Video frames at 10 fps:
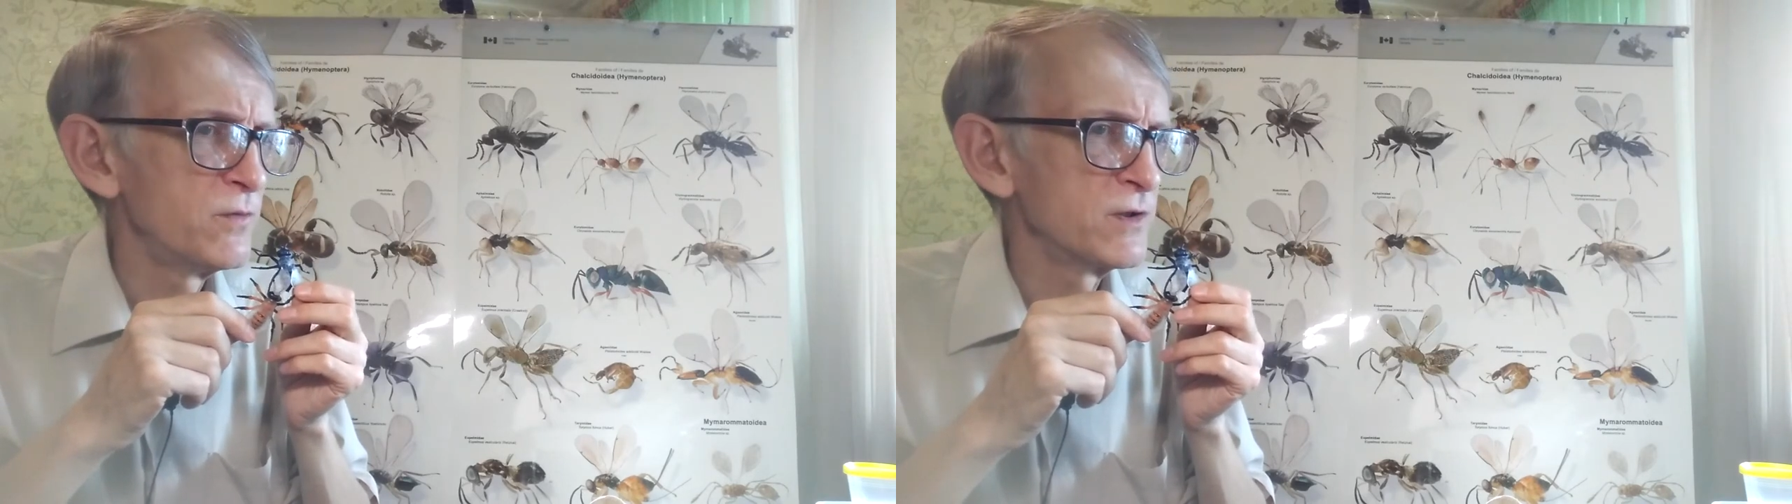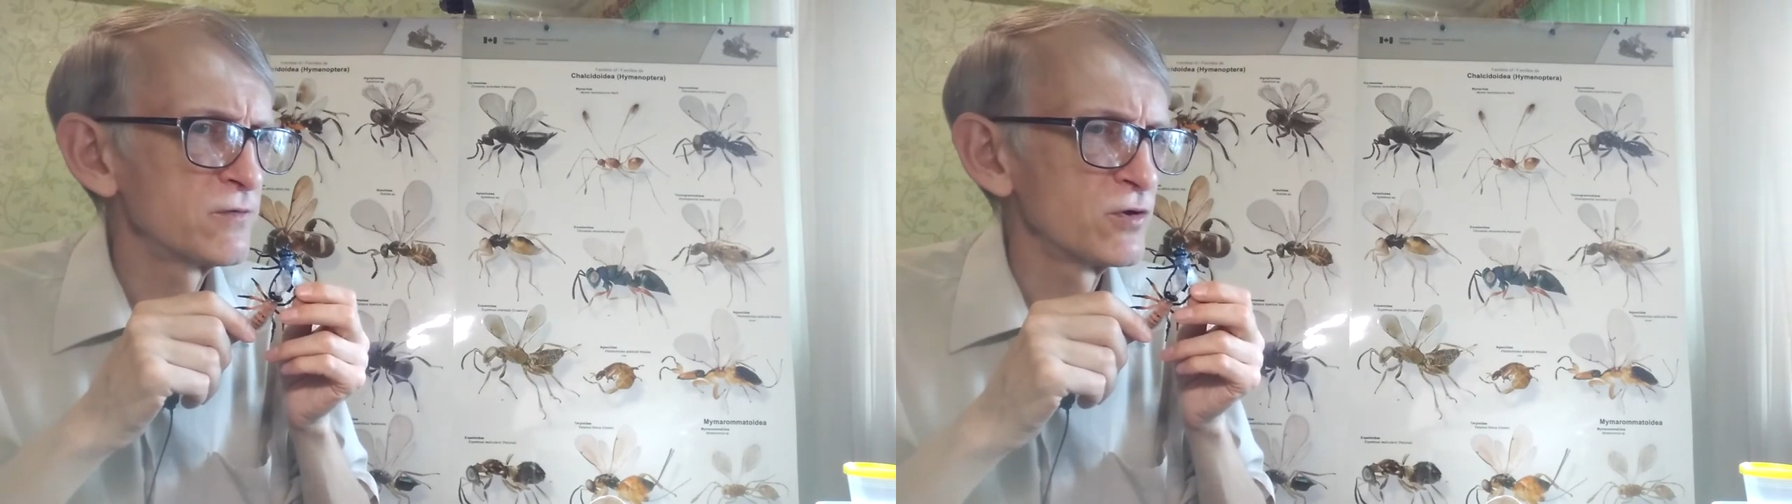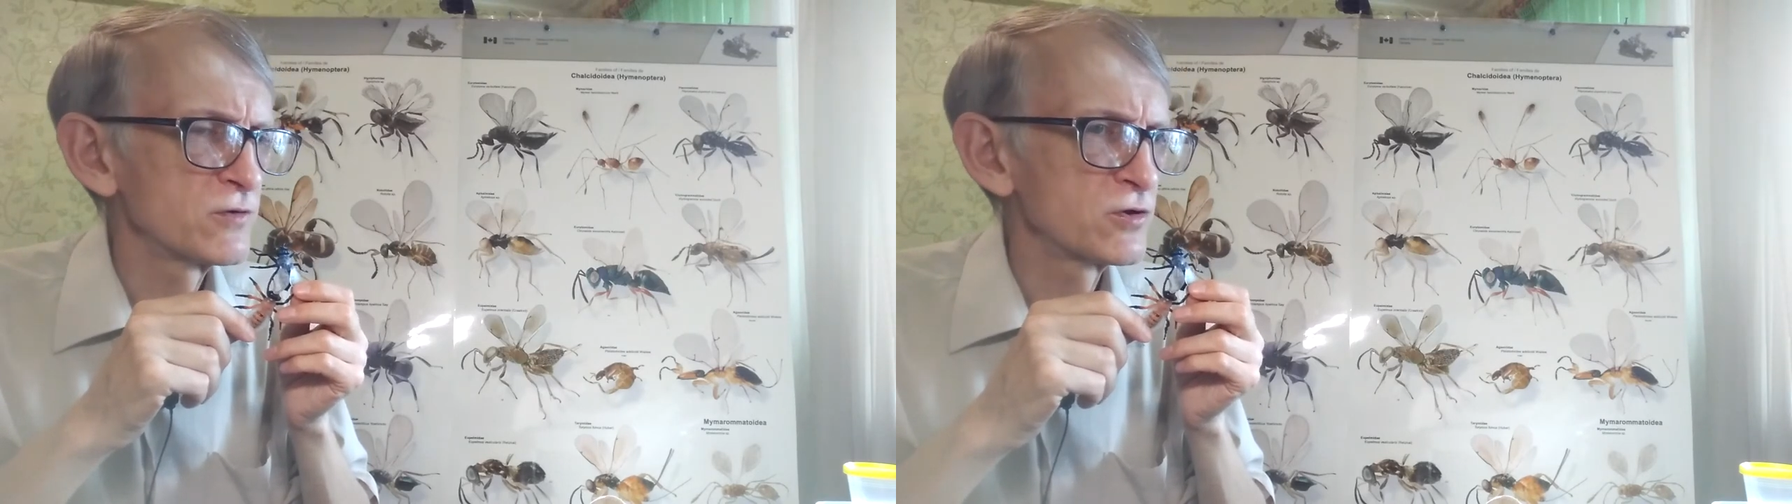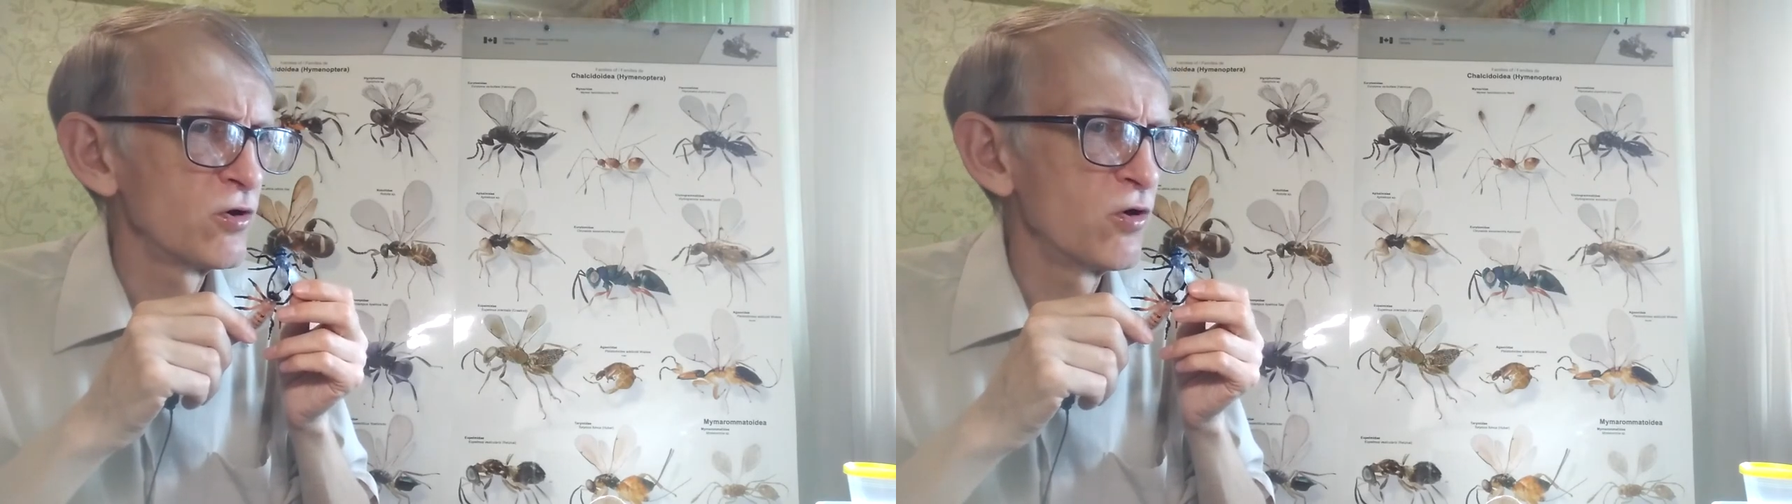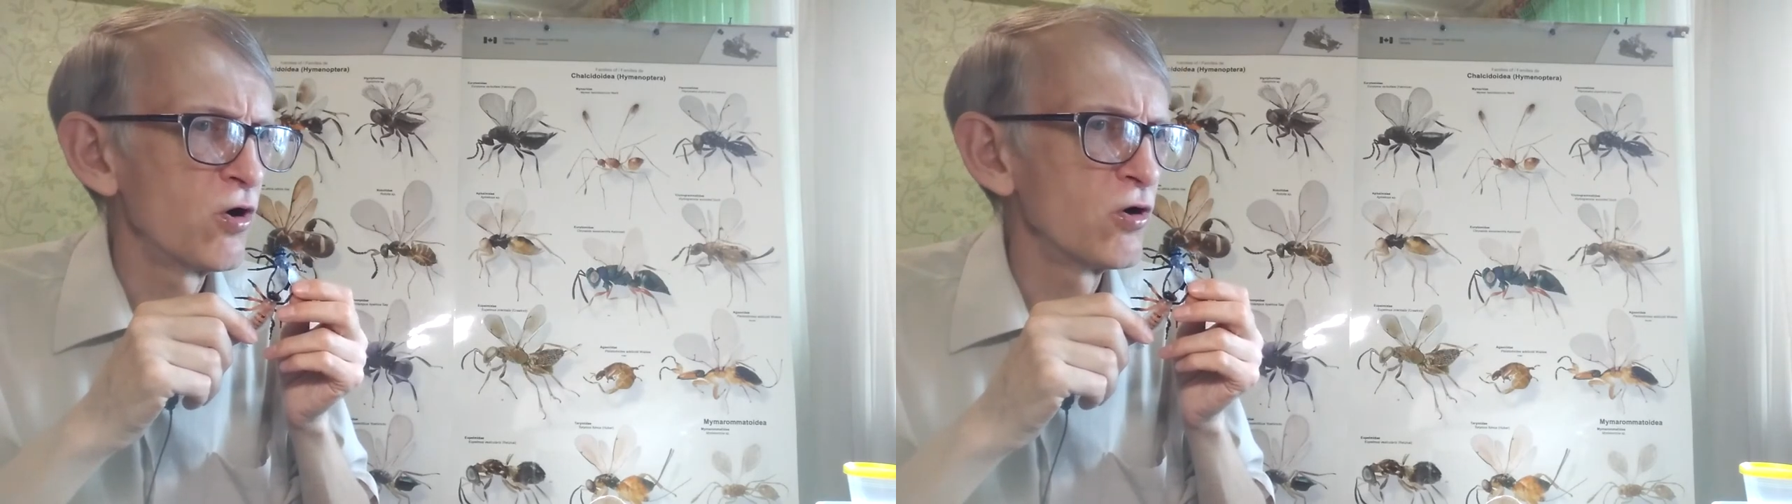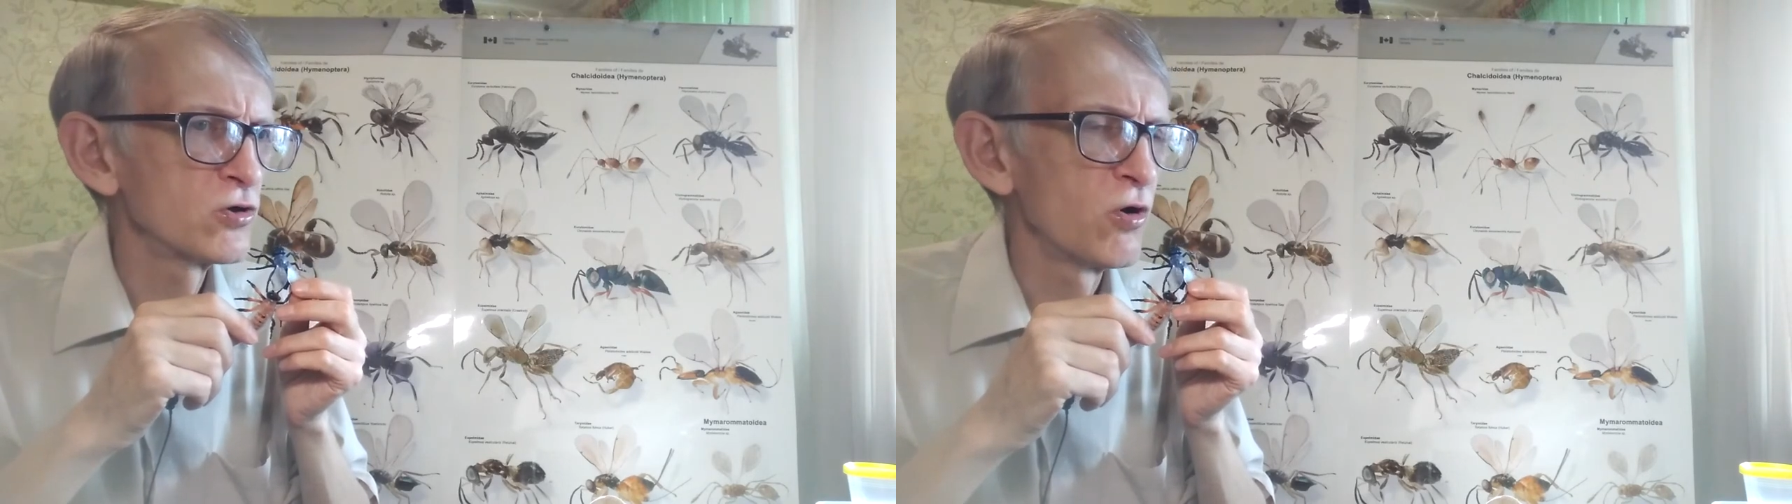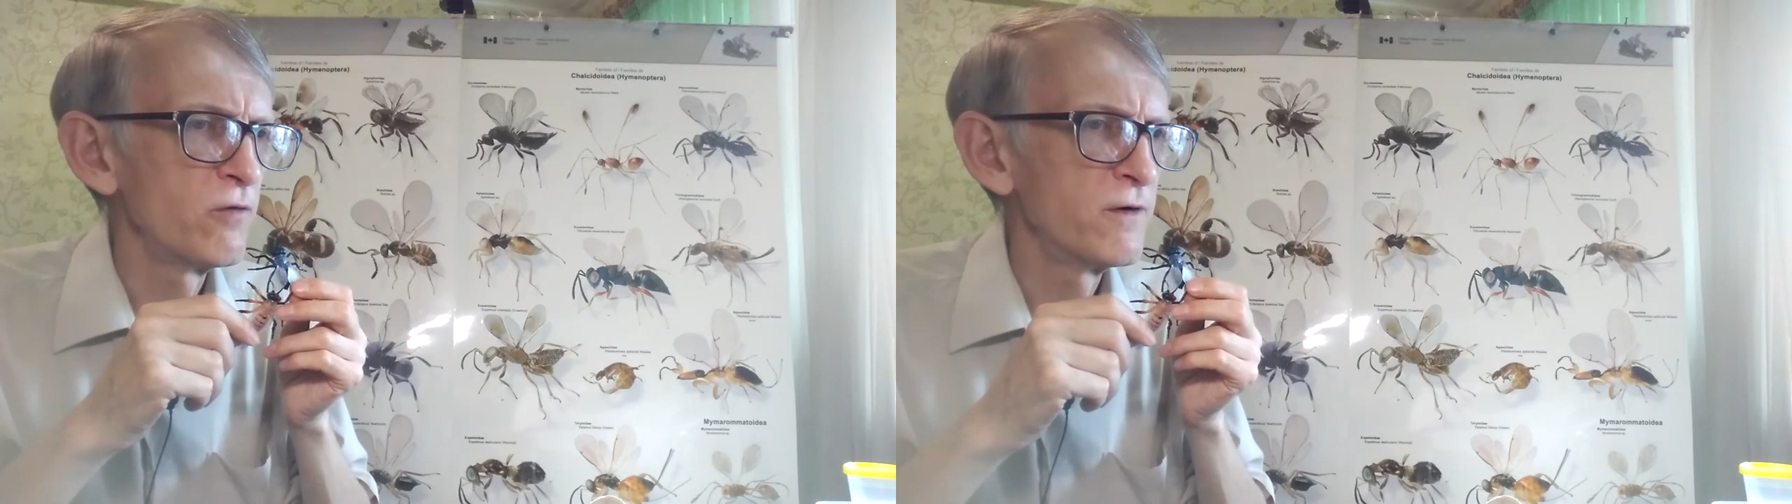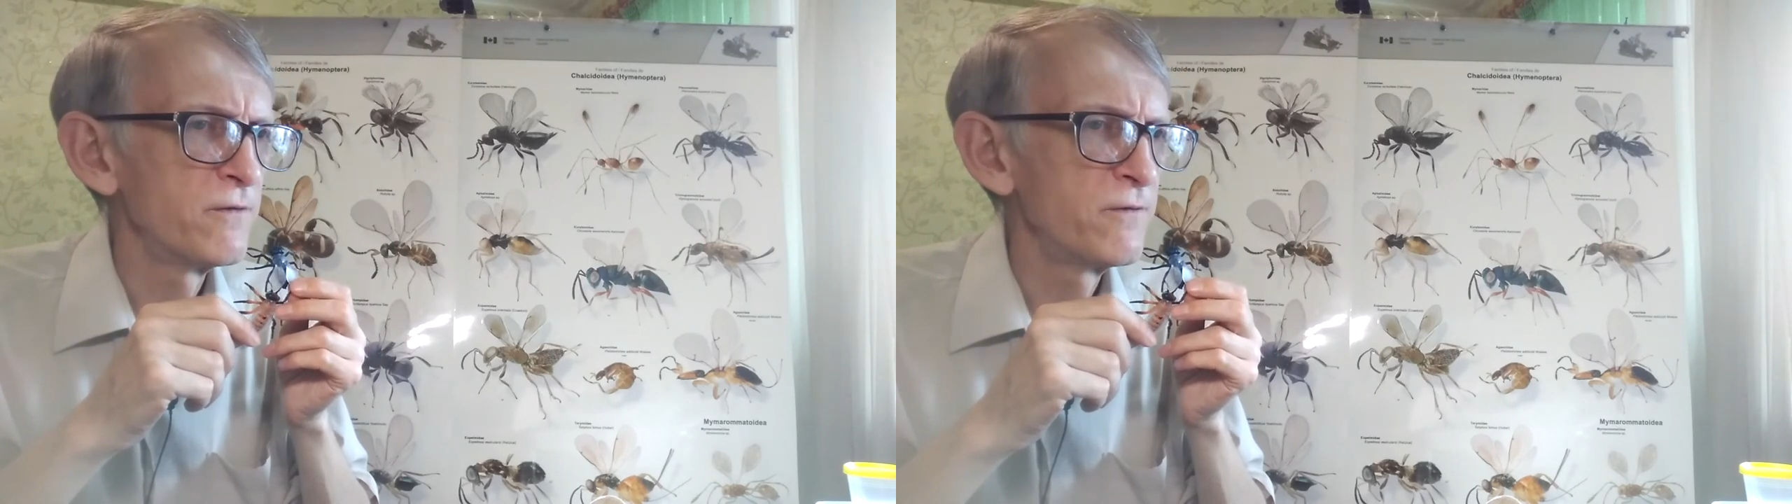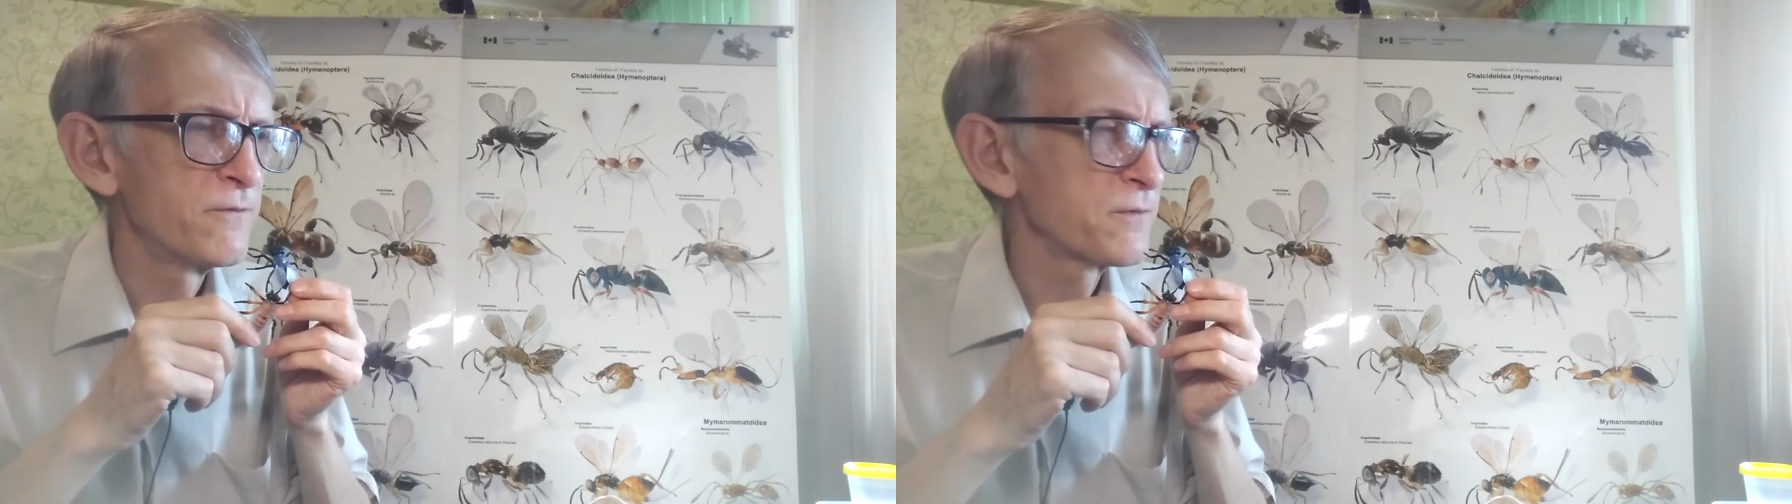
it was so hot, over